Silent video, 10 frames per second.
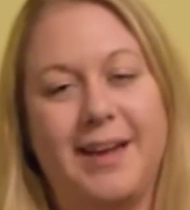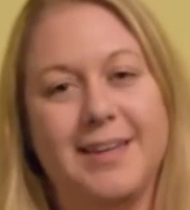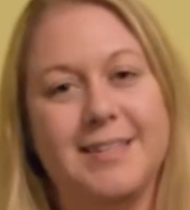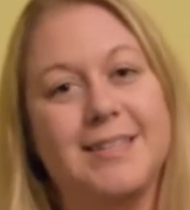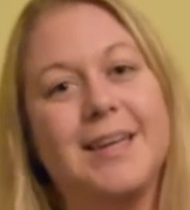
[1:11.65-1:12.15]

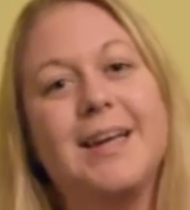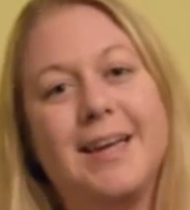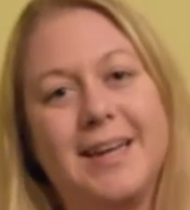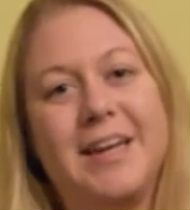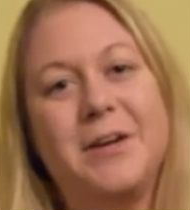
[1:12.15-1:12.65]
because
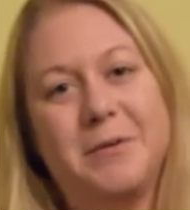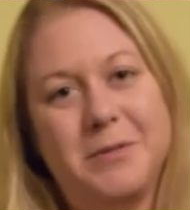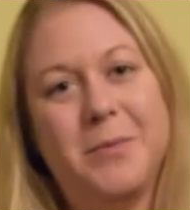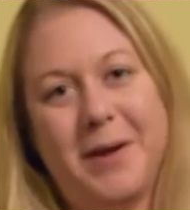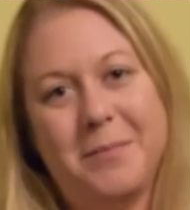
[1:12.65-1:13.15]
he knows
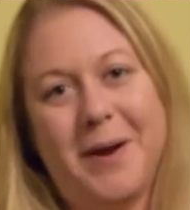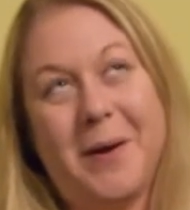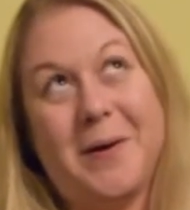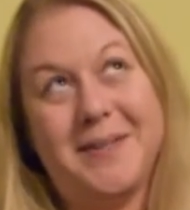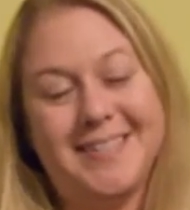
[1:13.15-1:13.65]
the way to my
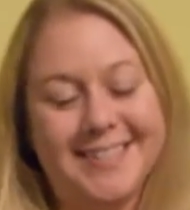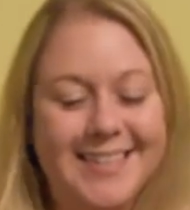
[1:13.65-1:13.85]
heart.